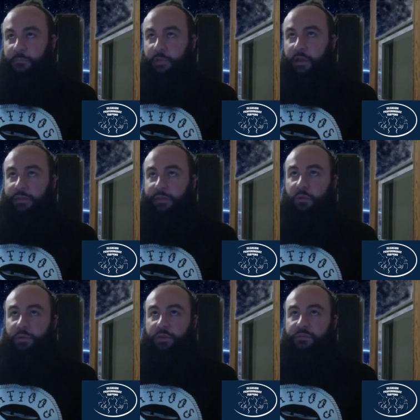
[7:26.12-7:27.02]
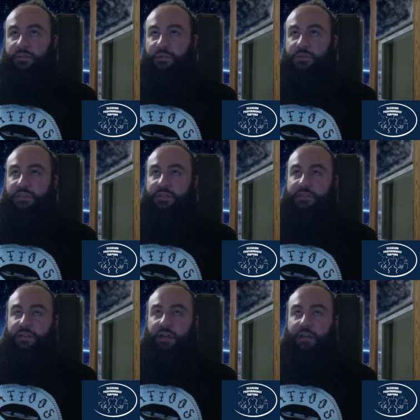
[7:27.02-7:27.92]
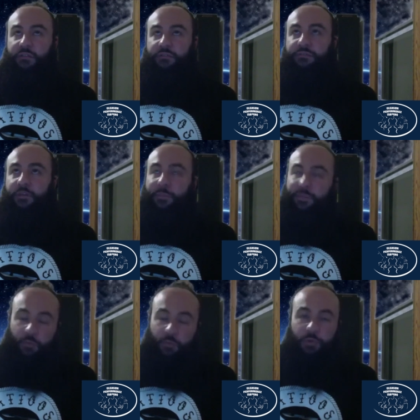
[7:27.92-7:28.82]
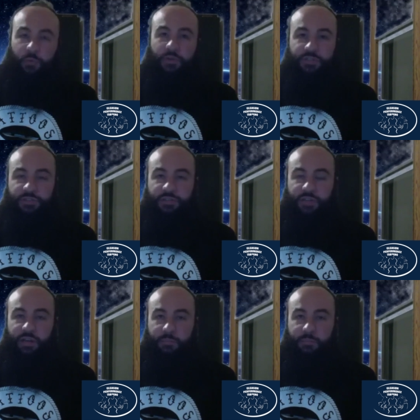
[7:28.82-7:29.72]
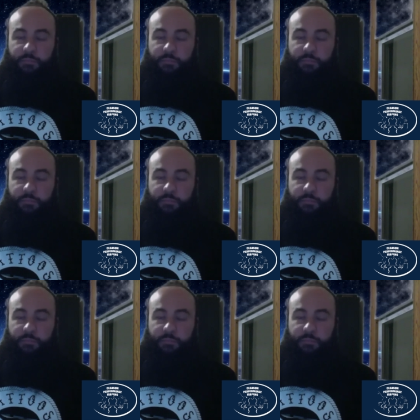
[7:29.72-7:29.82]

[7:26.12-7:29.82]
think we've used it to kind of, I didn't want just to kind of